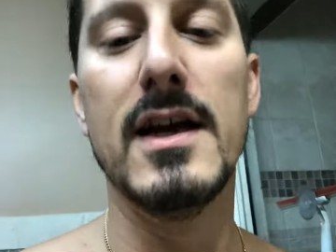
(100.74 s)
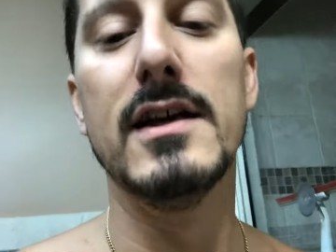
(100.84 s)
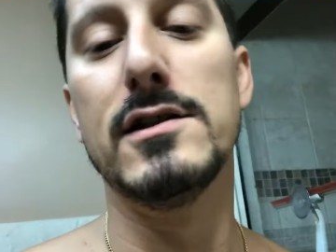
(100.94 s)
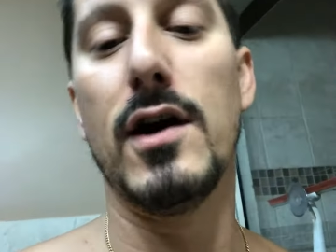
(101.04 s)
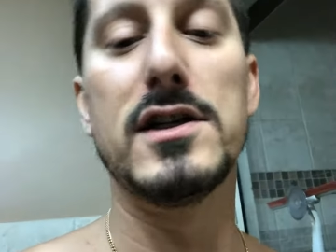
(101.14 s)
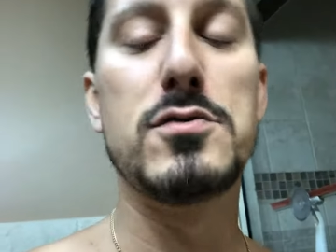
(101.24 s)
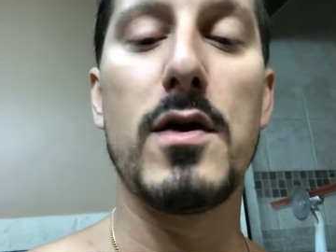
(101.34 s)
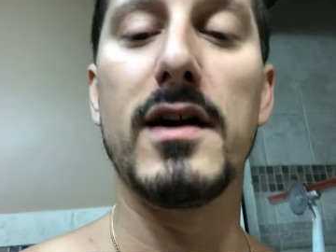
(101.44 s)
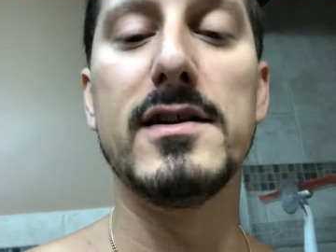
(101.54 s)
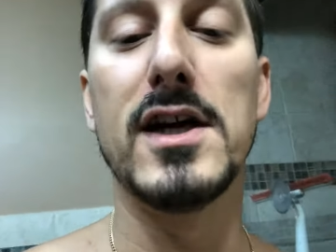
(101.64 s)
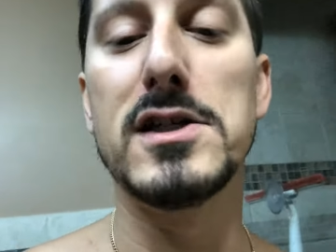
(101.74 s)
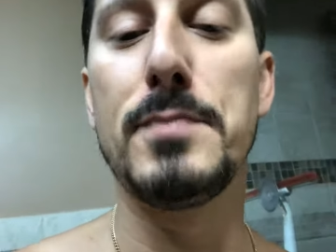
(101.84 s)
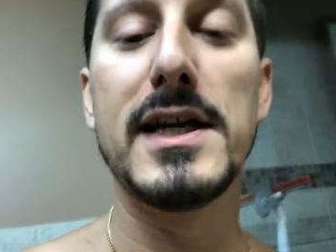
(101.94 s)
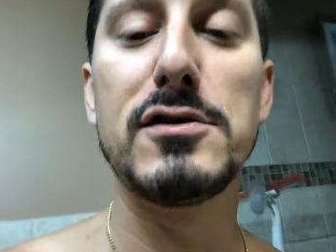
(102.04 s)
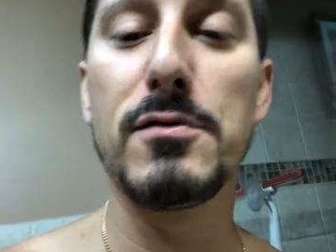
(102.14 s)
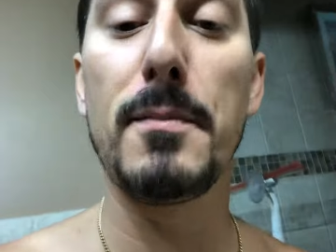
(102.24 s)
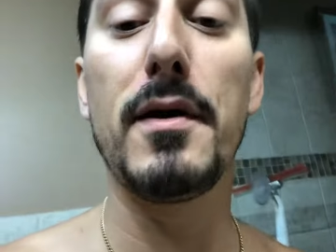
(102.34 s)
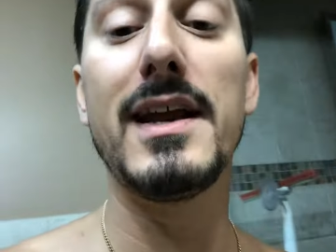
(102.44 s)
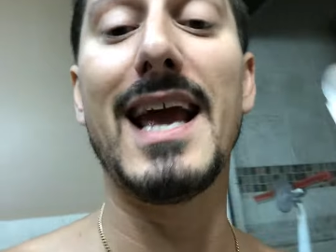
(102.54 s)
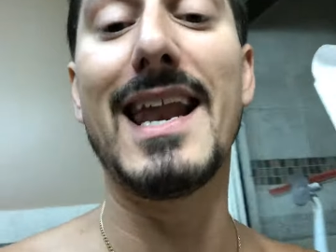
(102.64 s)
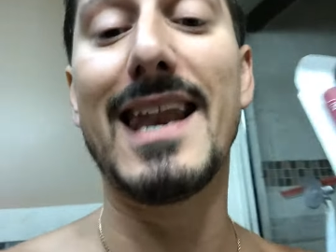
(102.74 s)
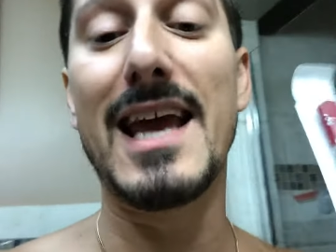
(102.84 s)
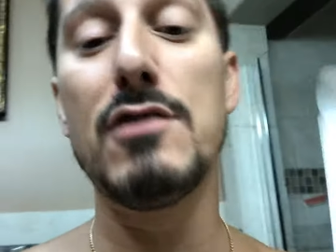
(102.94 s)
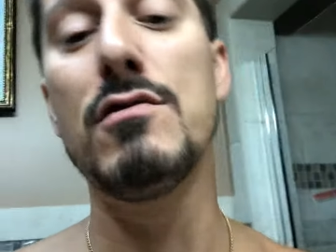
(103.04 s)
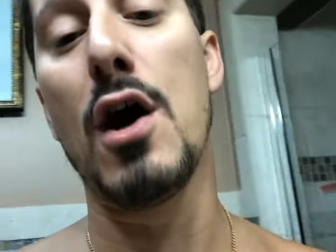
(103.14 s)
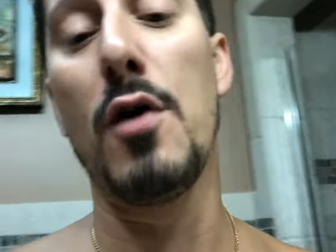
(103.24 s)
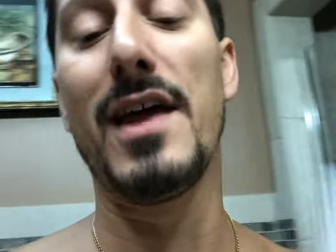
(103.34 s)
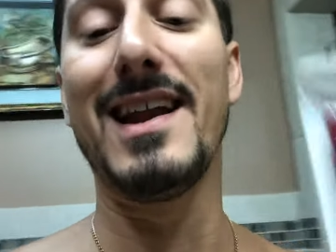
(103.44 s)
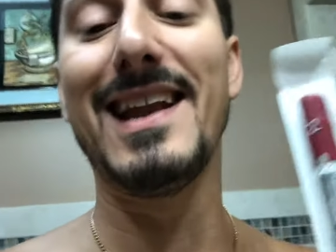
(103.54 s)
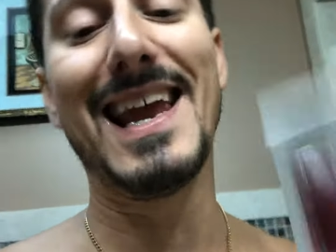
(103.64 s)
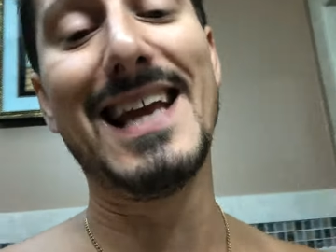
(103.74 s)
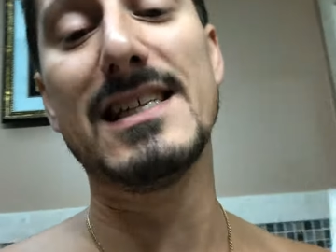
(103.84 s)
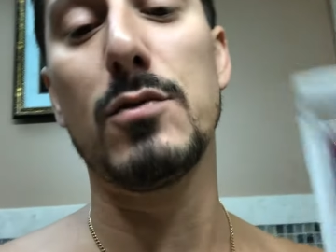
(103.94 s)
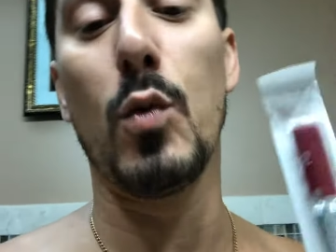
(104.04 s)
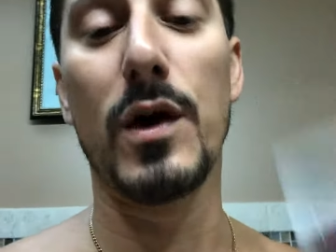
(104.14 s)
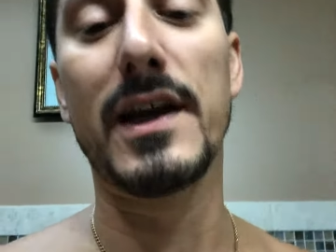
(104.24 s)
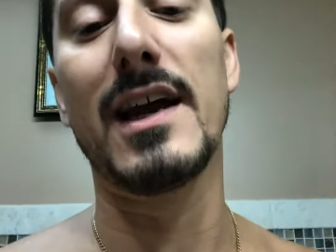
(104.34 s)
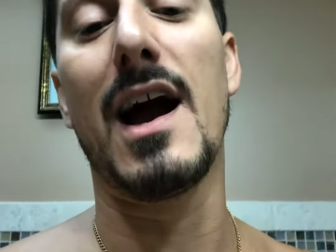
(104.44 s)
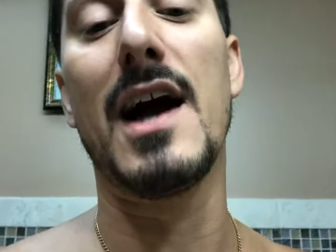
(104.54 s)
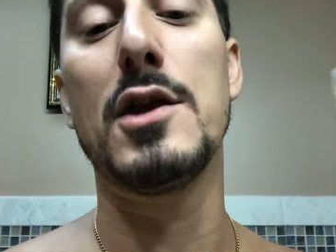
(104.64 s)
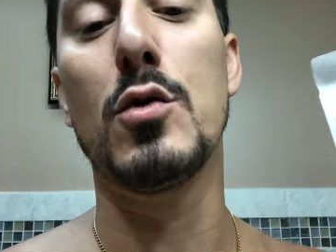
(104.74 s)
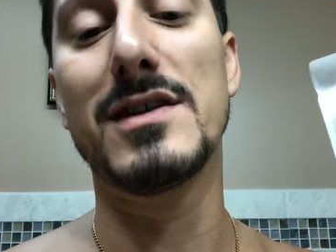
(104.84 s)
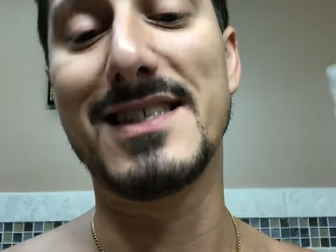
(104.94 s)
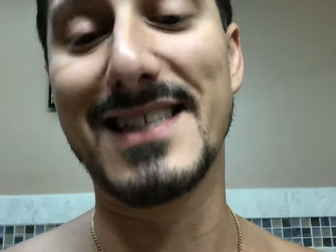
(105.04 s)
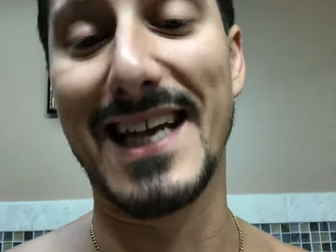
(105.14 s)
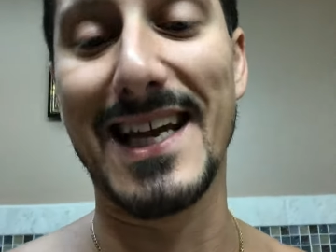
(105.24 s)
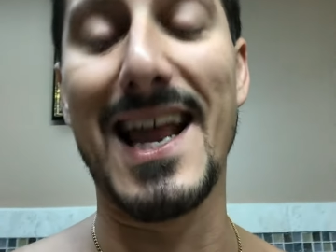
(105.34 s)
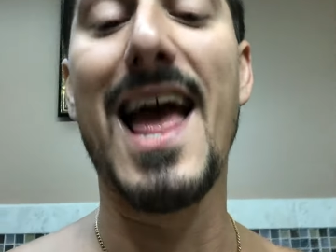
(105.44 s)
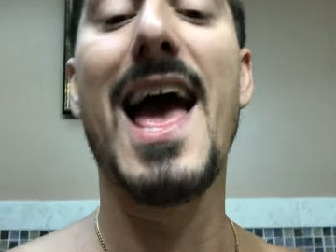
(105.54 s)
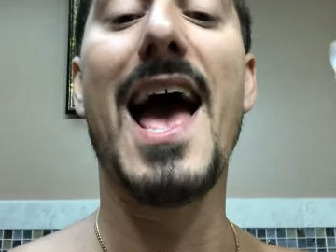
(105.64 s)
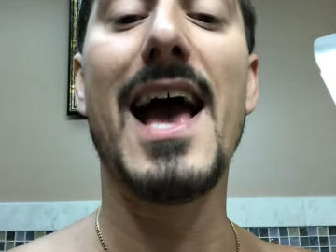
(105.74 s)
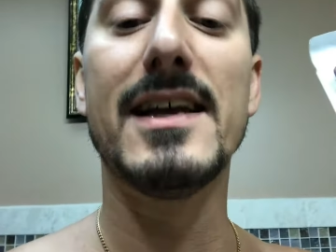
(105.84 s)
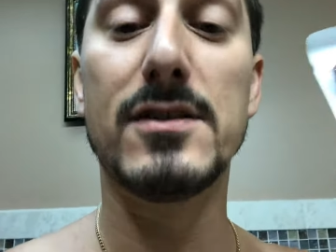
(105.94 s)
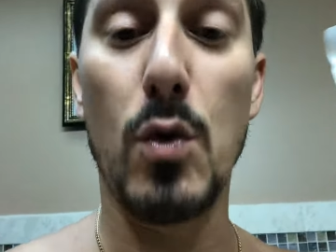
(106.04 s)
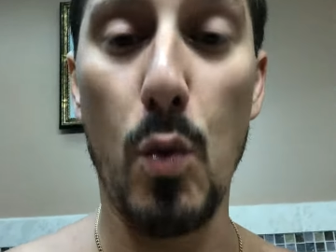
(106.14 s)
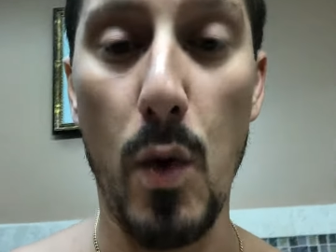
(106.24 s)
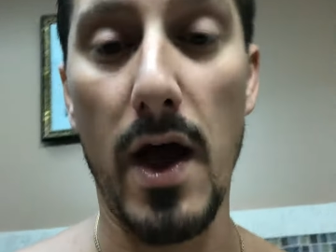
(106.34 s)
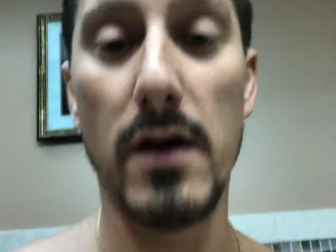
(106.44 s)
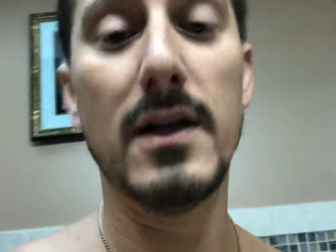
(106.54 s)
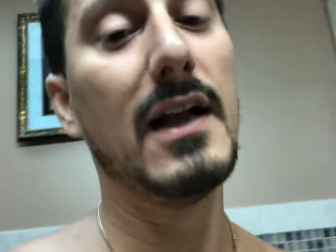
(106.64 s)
So I just wanted to touch base with everybody and let you know that it is working on your skin as well.